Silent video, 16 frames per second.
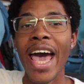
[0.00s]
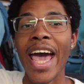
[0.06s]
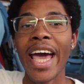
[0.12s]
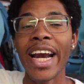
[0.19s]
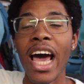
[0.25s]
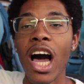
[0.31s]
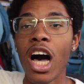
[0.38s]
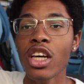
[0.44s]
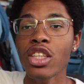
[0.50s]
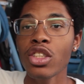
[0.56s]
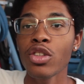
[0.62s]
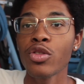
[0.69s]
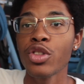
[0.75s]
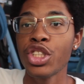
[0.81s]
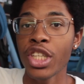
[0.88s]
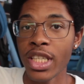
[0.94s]
And I
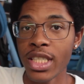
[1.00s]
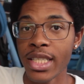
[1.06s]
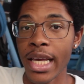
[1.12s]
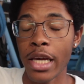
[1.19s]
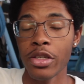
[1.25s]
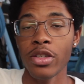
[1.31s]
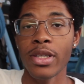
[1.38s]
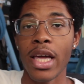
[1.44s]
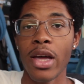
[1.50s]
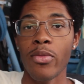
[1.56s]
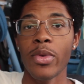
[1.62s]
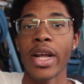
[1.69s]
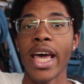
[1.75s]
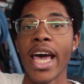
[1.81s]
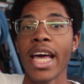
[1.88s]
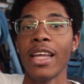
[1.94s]
also just yesterday
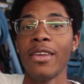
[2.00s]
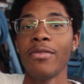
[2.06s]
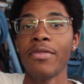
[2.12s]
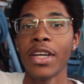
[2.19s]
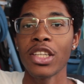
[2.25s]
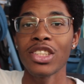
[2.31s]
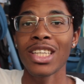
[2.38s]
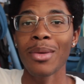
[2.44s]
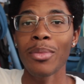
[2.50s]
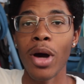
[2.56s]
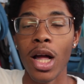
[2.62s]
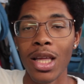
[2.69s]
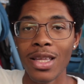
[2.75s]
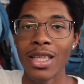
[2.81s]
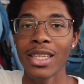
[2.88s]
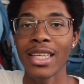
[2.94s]
went ahead and finished up
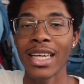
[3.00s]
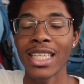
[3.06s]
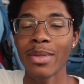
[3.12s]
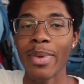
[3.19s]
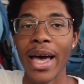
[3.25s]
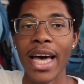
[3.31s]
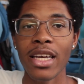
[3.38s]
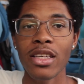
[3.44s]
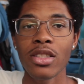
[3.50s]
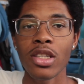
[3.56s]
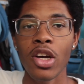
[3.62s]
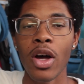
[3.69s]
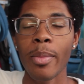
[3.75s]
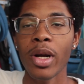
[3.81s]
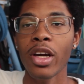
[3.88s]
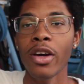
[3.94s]
all of the dust bags.
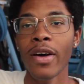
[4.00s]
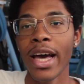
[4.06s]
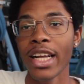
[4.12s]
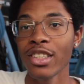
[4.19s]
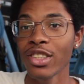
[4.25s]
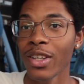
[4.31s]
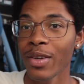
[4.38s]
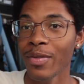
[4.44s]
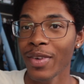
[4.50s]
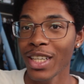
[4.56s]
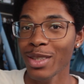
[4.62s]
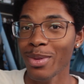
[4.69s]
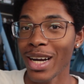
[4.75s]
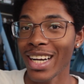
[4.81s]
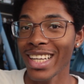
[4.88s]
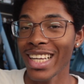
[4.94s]
So I'm gonna go ahead and show the
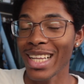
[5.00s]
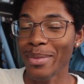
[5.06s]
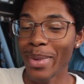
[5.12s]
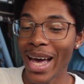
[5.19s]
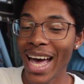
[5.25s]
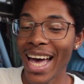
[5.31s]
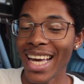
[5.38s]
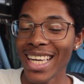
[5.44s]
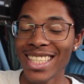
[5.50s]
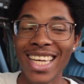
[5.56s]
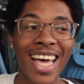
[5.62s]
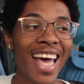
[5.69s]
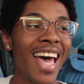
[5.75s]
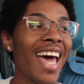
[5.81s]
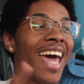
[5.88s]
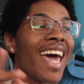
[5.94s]
finished product of the bags
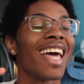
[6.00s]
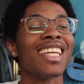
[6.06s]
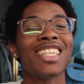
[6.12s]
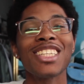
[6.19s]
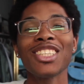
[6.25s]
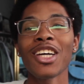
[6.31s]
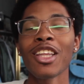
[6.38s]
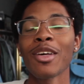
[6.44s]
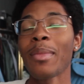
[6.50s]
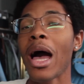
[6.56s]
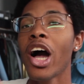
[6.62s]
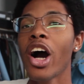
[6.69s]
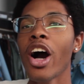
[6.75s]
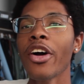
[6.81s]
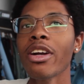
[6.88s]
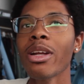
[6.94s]
and just show them. I
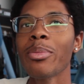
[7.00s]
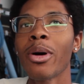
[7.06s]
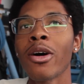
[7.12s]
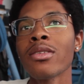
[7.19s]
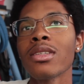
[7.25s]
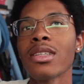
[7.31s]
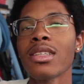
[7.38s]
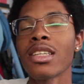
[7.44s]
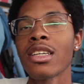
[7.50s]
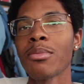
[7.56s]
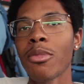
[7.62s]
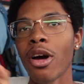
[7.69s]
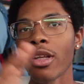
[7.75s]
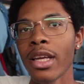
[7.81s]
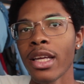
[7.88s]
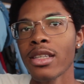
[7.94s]
already posted them
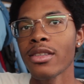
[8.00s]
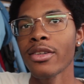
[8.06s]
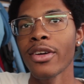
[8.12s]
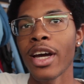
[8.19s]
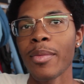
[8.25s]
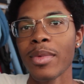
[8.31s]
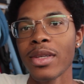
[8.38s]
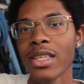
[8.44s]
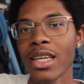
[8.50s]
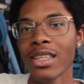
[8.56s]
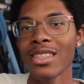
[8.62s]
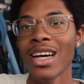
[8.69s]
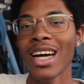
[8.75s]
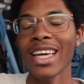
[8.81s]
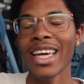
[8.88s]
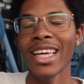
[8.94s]
on Instagram and
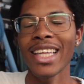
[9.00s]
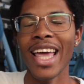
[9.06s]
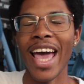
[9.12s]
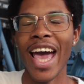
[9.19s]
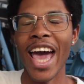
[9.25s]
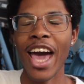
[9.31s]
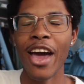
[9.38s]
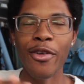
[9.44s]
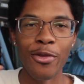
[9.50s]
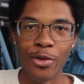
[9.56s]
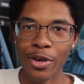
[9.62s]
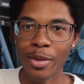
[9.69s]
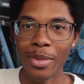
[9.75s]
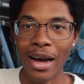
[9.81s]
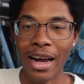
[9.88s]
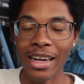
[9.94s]
TikTok and
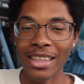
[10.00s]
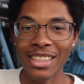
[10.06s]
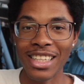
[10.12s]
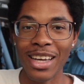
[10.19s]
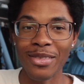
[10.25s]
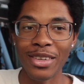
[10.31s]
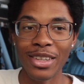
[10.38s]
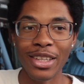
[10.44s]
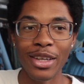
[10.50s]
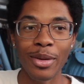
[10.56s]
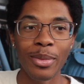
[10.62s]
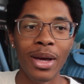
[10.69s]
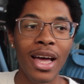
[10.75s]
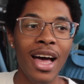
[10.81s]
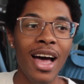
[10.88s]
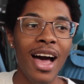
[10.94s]
everybody's loving them.